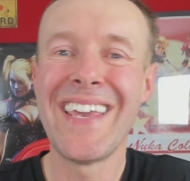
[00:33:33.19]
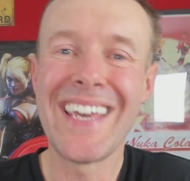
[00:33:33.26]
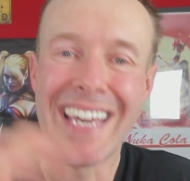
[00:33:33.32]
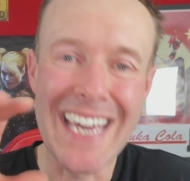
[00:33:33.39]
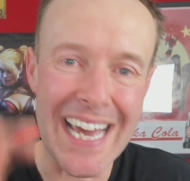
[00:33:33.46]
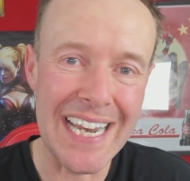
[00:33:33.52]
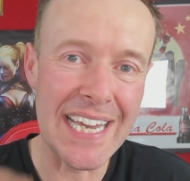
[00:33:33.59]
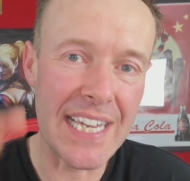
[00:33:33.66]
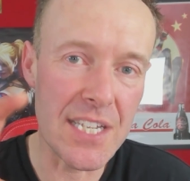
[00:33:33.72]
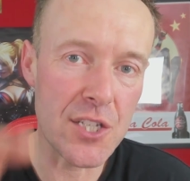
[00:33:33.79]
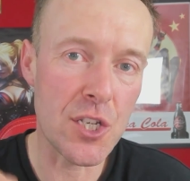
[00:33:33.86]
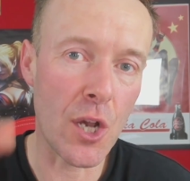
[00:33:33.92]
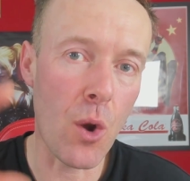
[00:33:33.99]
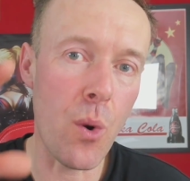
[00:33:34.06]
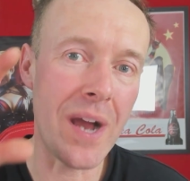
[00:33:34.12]
You're getting
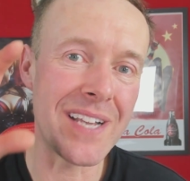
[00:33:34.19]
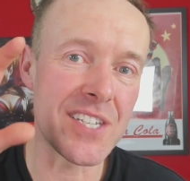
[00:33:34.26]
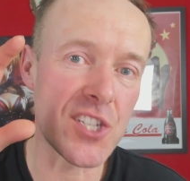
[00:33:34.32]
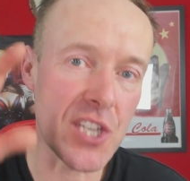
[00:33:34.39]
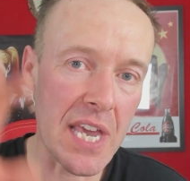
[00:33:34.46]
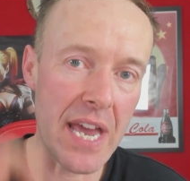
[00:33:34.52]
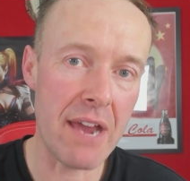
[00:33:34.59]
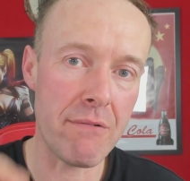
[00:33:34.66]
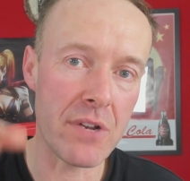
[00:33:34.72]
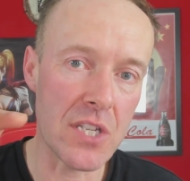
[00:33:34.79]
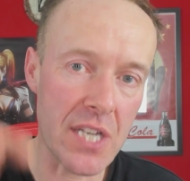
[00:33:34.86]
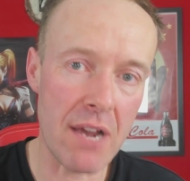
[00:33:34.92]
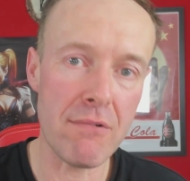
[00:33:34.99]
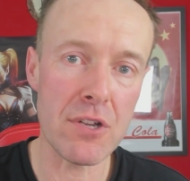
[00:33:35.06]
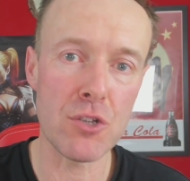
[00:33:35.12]
into quite scary
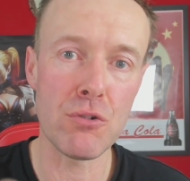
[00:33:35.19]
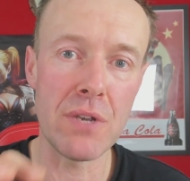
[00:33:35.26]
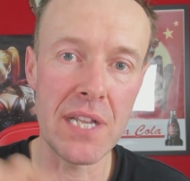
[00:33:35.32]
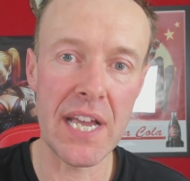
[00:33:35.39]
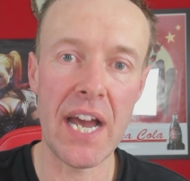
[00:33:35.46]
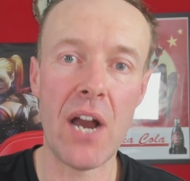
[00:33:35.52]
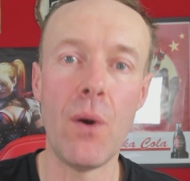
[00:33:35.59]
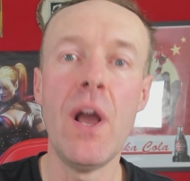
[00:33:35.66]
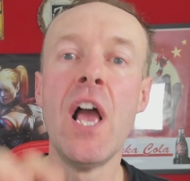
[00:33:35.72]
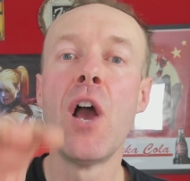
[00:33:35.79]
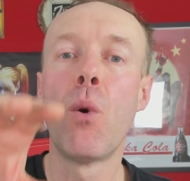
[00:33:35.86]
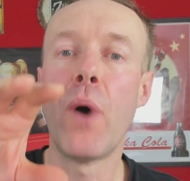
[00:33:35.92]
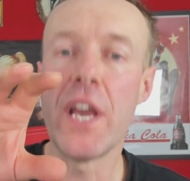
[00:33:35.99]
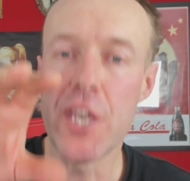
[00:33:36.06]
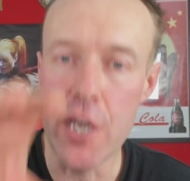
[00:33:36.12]
territory now,
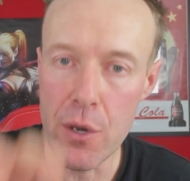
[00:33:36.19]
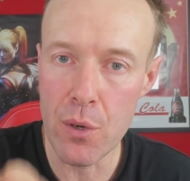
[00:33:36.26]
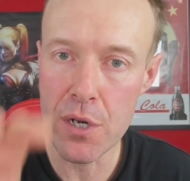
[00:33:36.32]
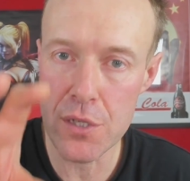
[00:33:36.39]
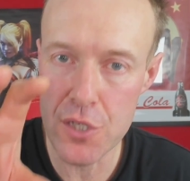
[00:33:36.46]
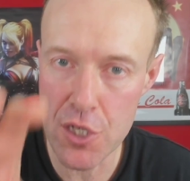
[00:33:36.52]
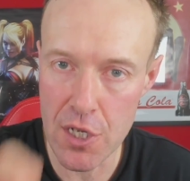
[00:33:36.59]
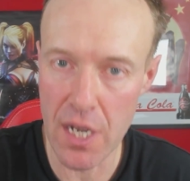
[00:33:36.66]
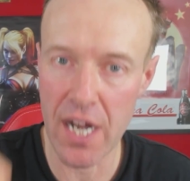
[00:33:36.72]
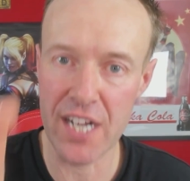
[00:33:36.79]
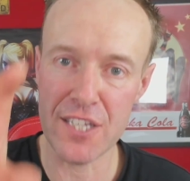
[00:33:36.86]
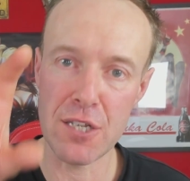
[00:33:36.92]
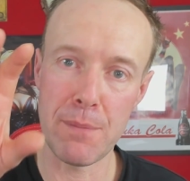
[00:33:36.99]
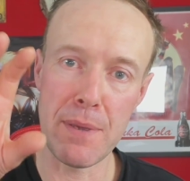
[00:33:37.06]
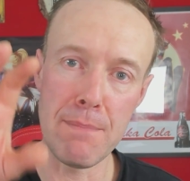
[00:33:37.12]
where you can
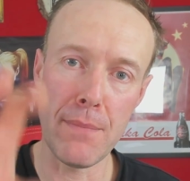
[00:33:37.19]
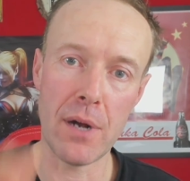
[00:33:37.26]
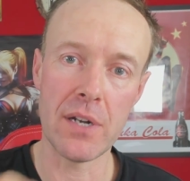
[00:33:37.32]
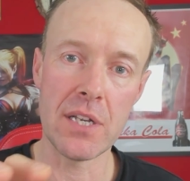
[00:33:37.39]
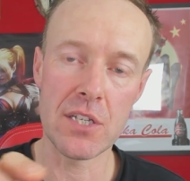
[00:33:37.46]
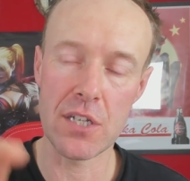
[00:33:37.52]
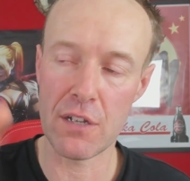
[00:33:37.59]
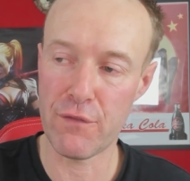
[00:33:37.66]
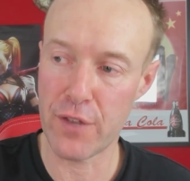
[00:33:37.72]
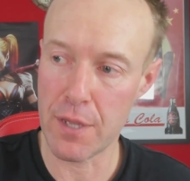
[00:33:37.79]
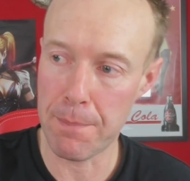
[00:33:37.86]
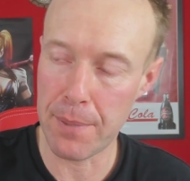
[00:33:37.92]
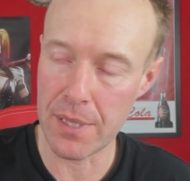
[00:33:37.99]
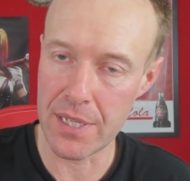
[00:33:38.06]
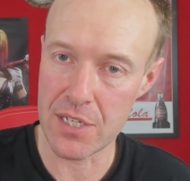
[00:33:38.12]
start to be monitored for the
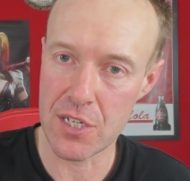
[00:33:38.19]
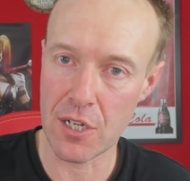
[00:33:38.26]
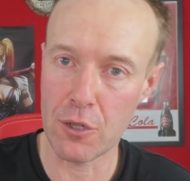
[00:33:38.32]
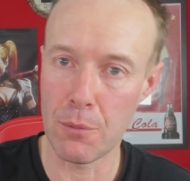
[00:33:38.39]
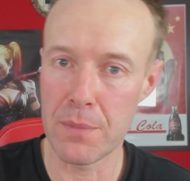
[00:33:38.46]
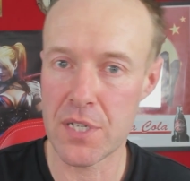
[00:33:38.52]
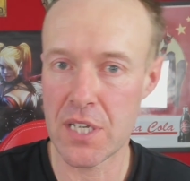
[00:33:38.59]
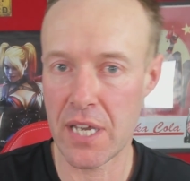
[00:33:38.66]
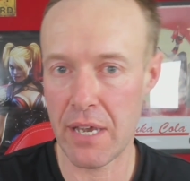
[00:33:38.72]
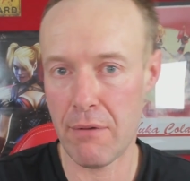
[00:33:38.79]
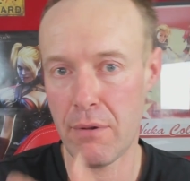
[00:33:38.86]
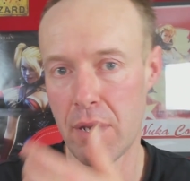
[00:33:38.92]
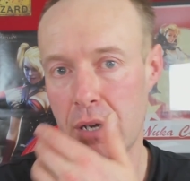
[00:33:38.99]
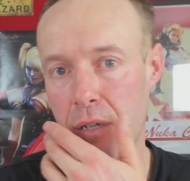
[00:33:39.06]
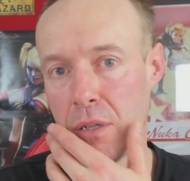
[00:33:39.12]
political
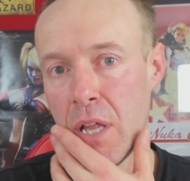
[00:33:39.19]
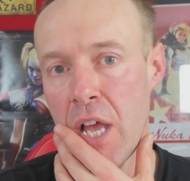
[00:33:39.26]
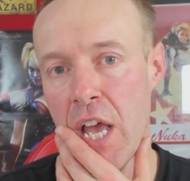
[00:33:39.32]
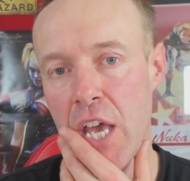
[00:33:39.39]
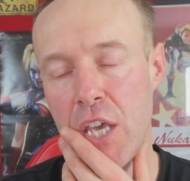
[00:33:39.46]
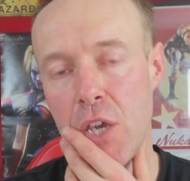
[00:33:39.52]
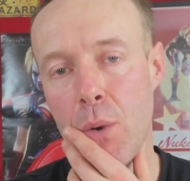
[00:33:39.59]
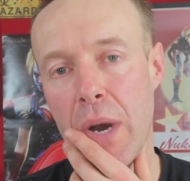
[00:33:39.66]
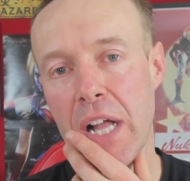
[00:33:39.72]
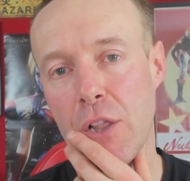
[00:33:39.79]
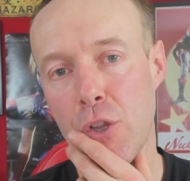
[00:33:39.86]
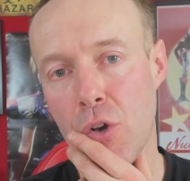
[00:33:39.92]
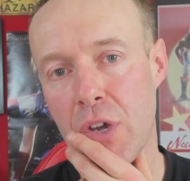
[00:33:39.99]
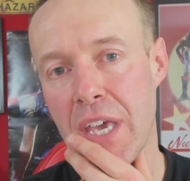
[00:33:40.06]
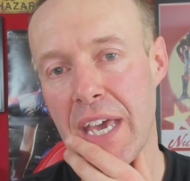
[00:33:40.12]
material you are
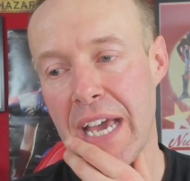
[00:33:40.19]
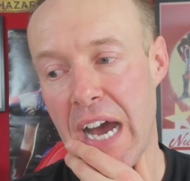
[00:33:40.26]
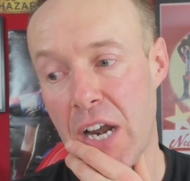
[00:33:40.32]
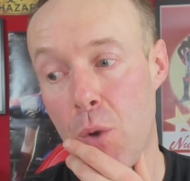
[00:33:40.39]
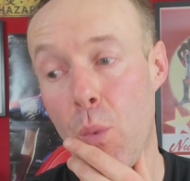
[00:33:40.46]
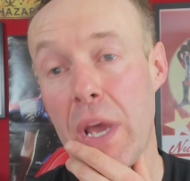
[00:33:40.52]
looking at.